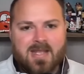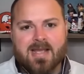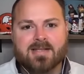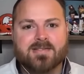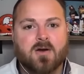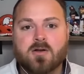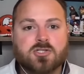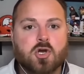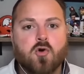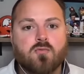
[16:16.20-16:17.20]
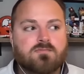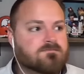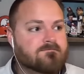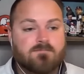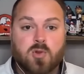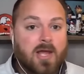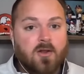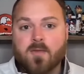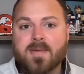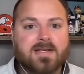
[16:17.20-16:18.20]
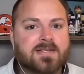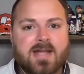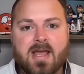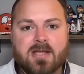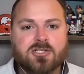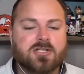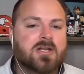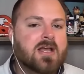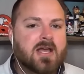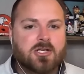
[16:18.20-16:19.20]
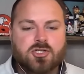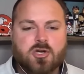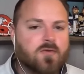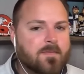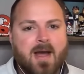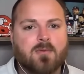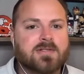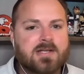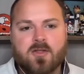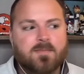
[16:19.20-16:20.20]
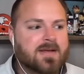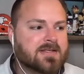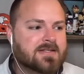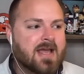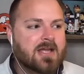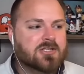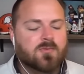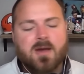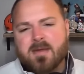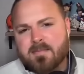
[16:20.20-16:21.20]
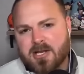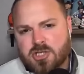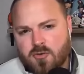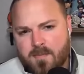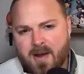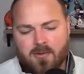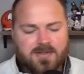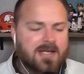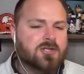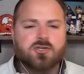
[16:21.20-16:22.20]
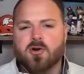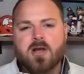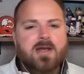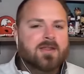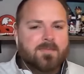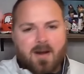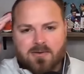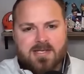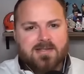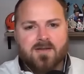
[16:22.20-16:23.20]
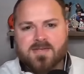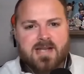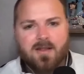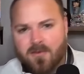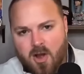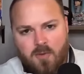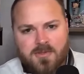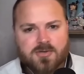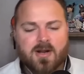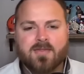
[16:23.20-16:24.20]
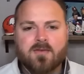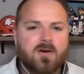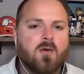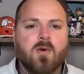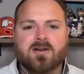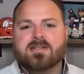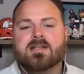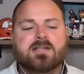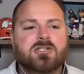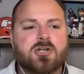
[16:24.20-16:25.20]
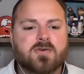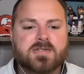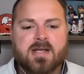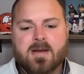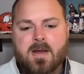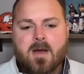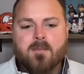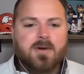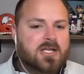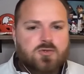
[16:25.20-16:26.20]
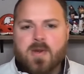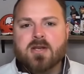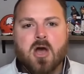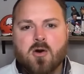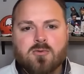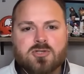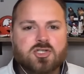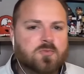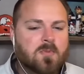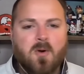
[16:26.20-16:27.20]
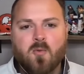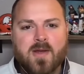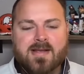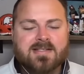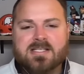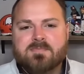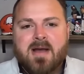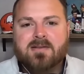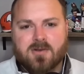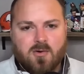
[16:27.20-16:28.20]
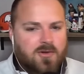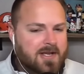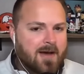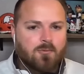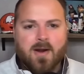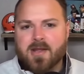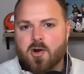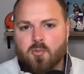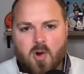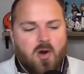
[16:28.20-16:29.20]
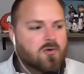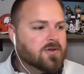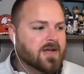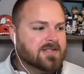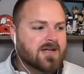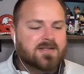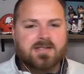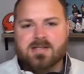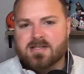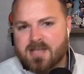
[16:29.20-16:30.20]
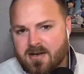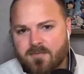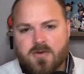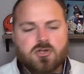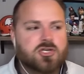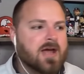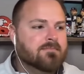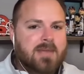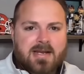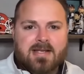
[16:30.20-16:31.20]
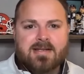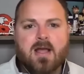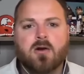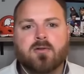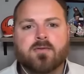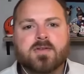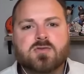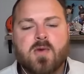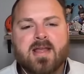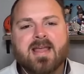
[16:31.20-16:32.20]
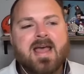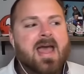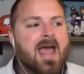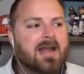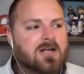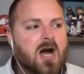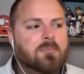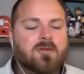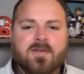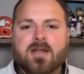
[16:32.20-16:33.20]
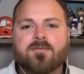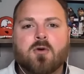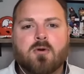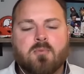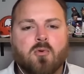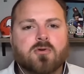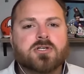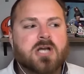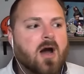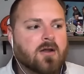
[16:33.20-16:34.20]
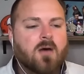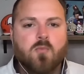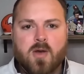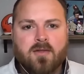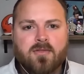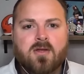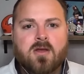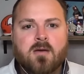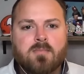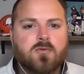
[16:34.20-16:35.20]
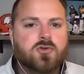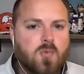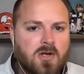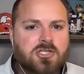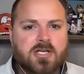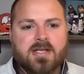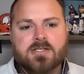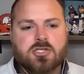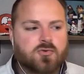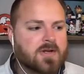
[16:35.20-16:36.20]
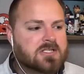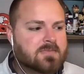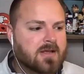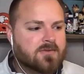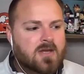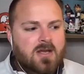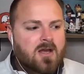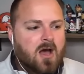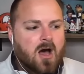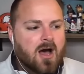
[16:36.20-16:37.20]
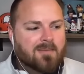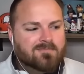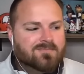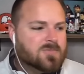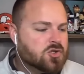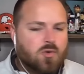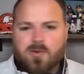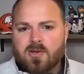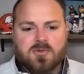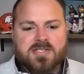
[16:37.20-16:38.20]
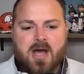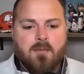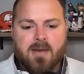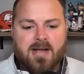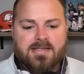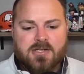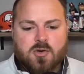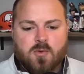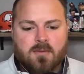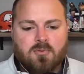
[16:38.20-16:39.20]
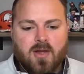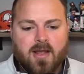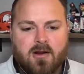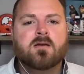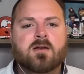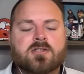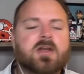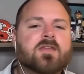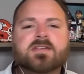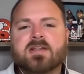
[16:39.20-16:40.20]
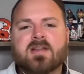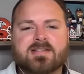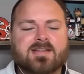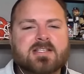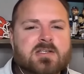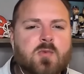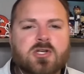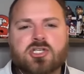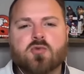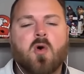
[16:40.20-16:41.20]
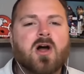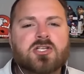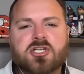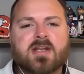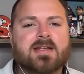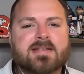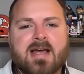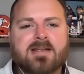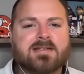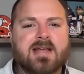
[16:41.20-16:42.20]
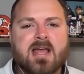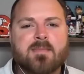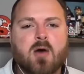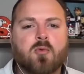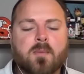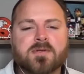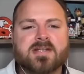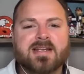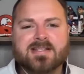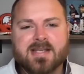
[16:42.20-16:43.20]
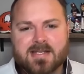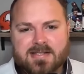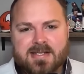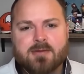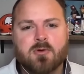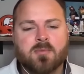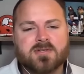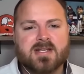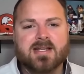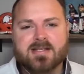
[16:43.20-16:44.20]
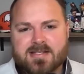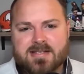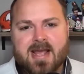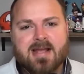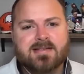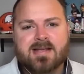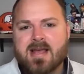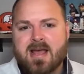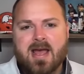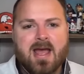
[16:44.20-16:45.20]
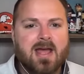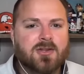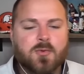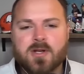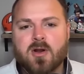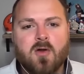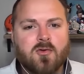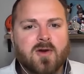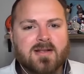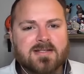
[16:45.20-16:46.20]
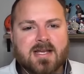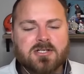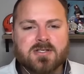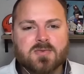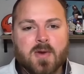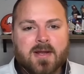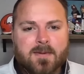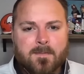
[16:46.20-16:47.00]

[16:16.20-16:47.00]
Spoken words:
it's also played on the biggest stage and shown the power tee on the biggest stage. And what I mean by shown the power tee, sure, the power tee is not on the side of their helmets or anything. They're not wearing a Tennessee jersey. But as we know, Super Bowl week, it's a spectacle. You got Radio Row. You got tons and tons of interviews. You had Media Day earlier this week. And a couple of NFL reporters caught up with both Jauan Jennings and Trey Smith. Short little sound bites I do want to play here. So give this a listen. This is what Jauan Jennings had to say about representing Tennessee, representing his state, and doing it all on the grand stage this week.